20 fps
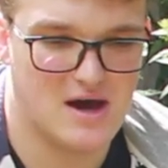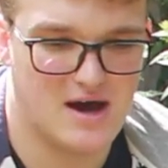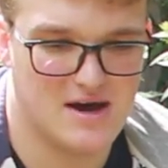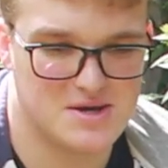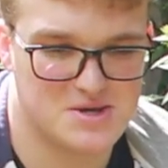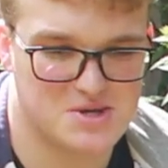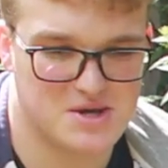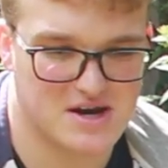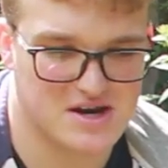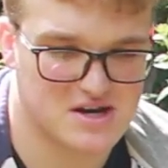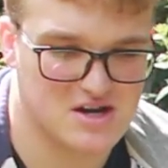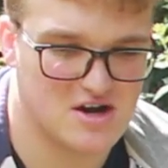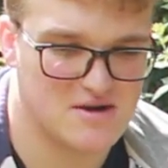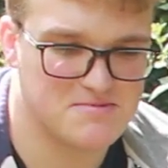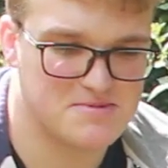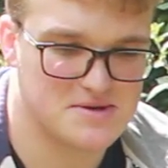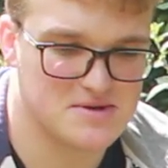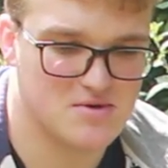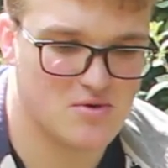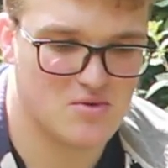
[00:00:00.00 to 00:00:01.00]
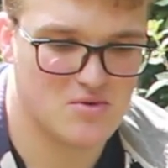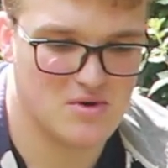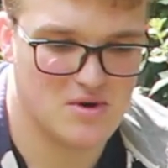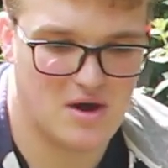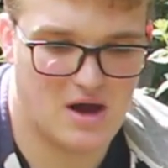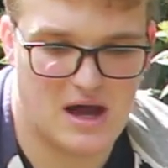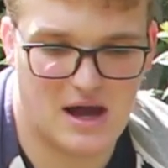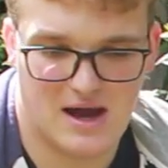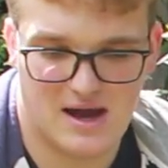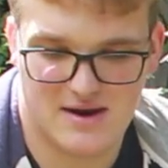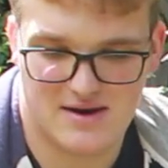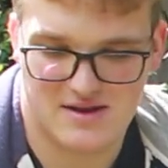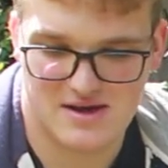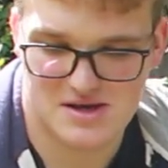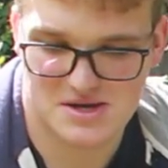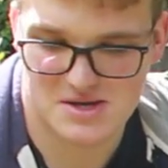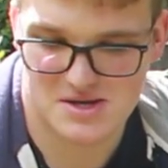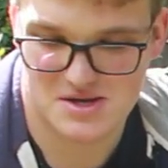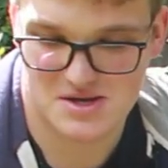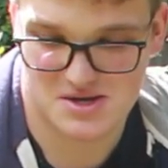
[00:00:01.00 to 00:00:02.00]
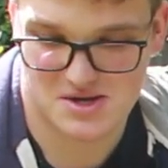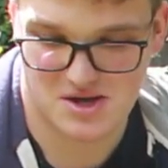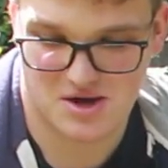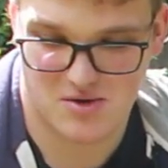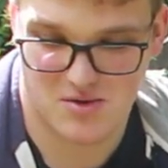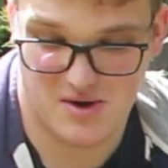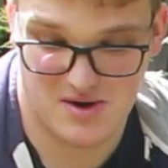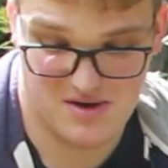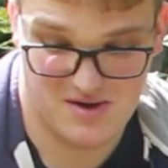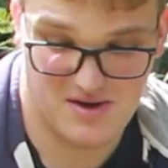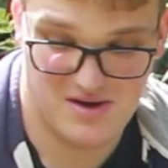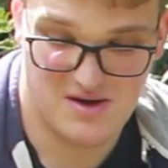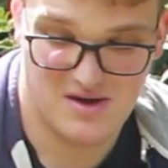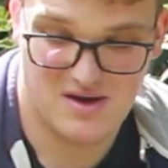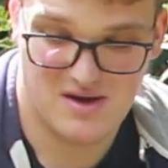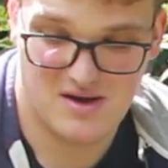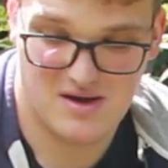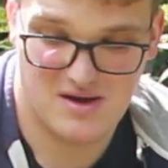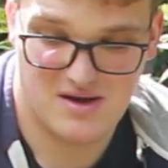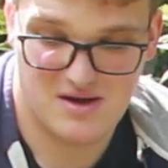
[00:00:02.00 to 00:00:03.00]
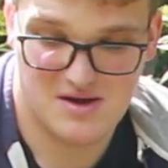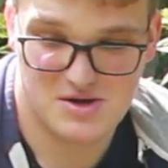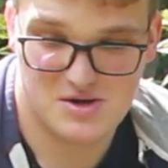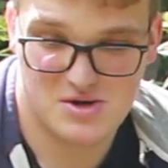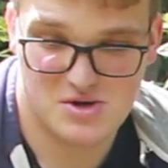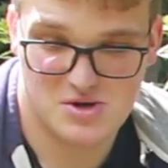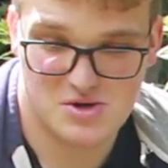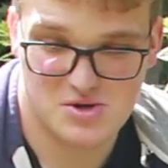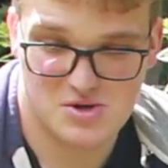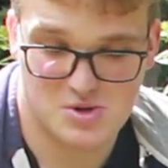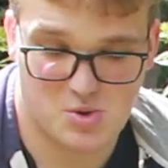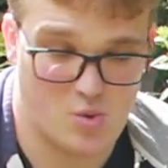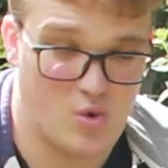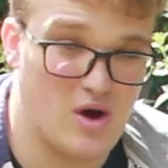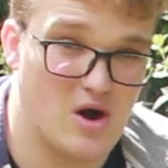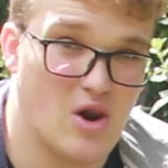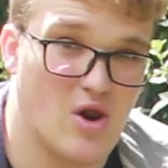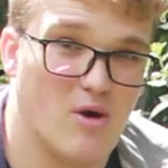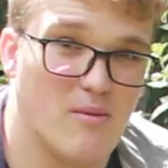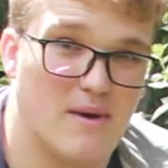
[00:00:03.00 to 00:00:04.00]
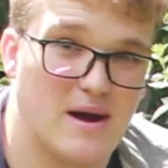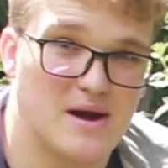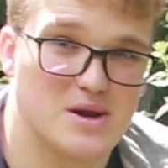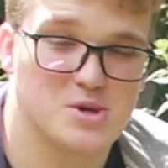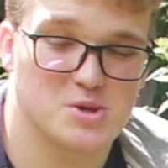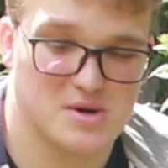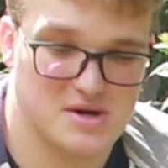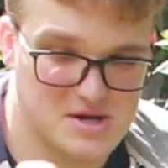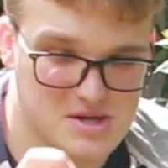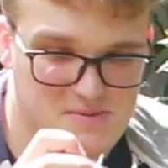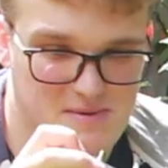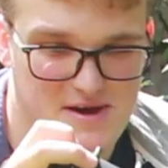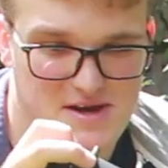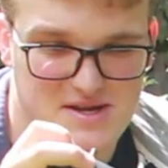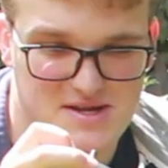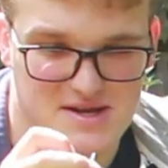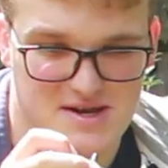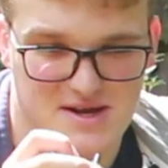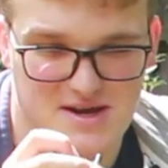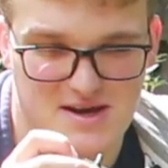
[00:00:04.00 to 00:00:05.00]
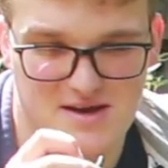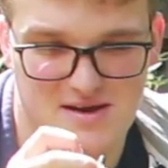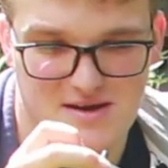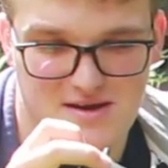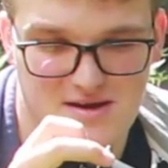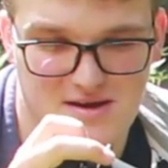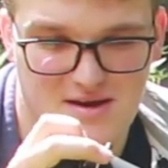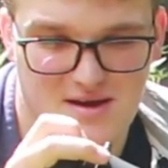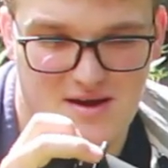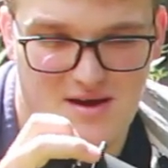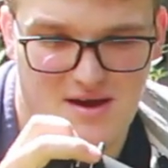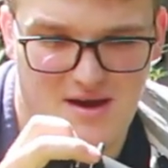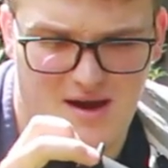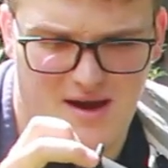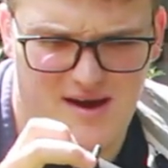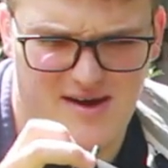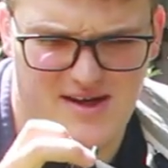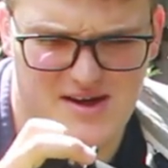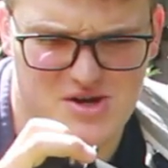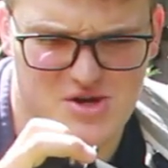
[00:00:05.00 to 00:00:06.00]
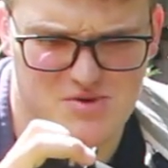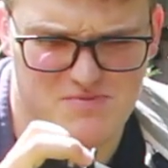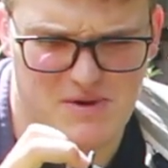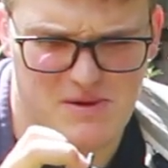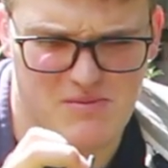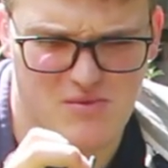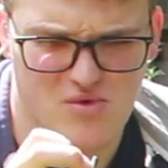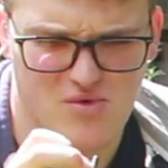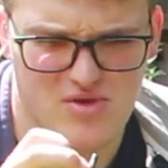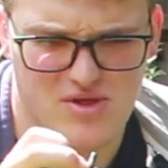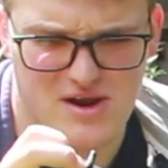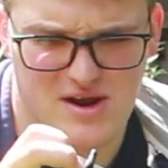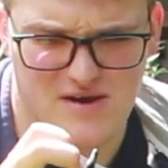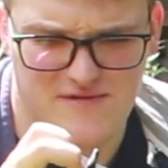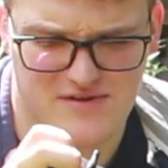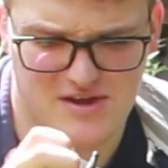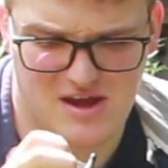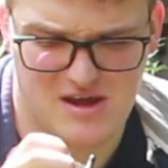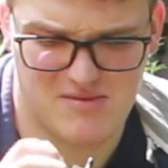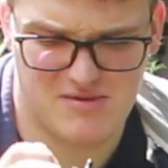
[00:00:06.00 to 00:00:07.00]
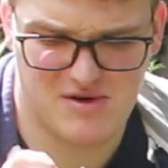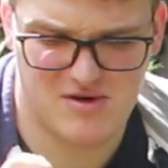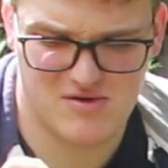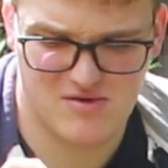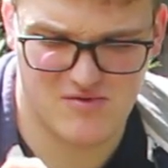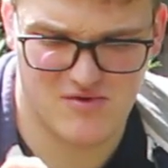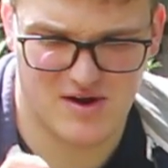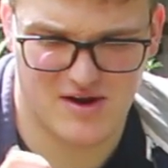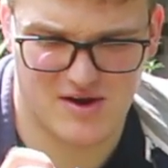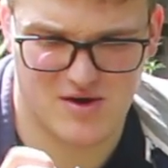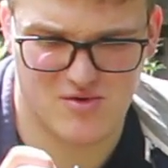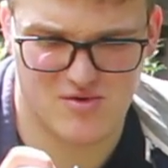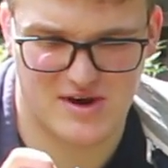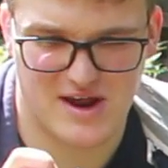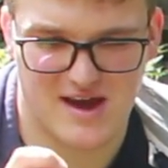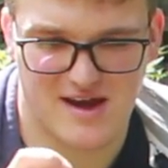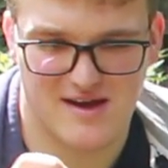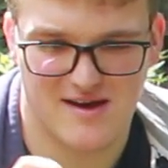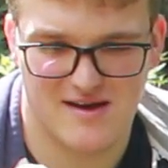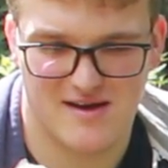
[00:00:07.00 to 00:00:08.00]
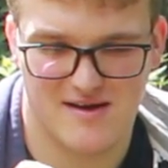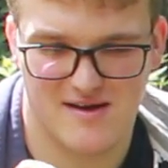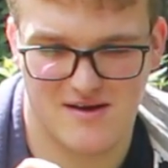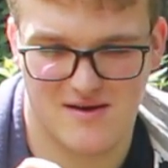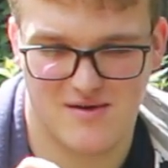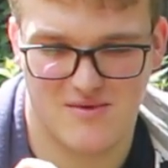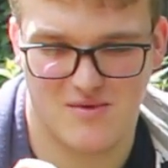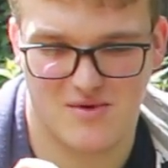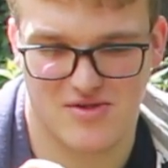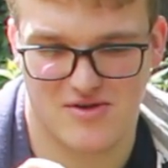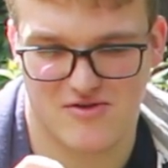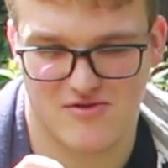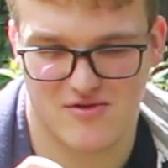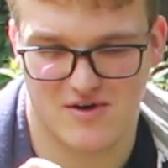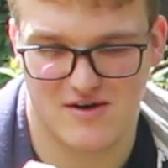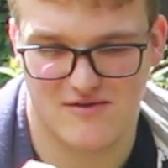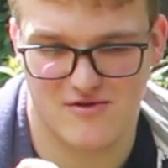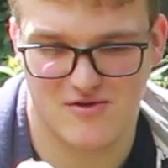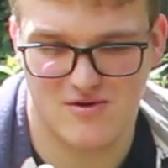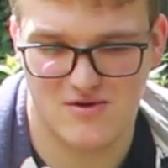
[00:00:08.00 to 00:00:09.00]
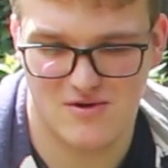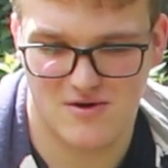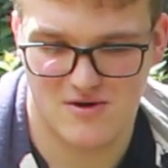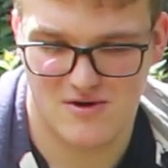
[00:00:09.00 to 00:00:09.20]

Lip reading: stick types in this, so it's quite a lot of battery space in here. That should be more than enough to keep you running all day with this rifle.